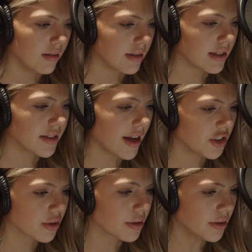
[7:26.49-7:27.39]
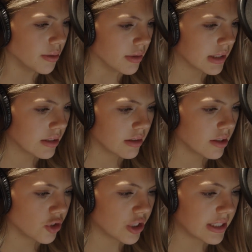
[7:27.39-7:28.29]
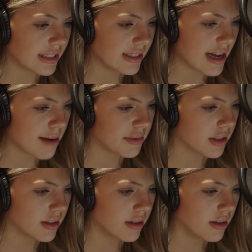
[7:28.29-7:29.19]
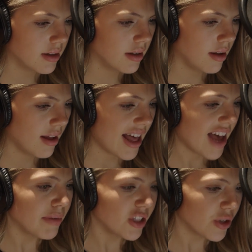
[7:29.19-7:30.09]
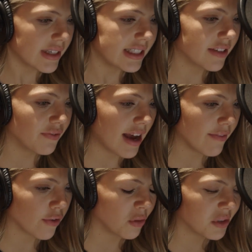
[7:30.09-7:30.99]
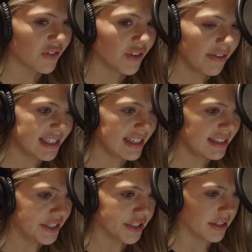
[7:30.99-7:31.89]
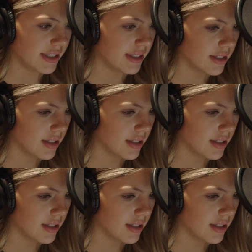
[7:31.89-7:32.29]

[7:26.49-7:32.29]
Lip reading: That's not true, Trinity snapped. I've been training to fight for almost 15 years.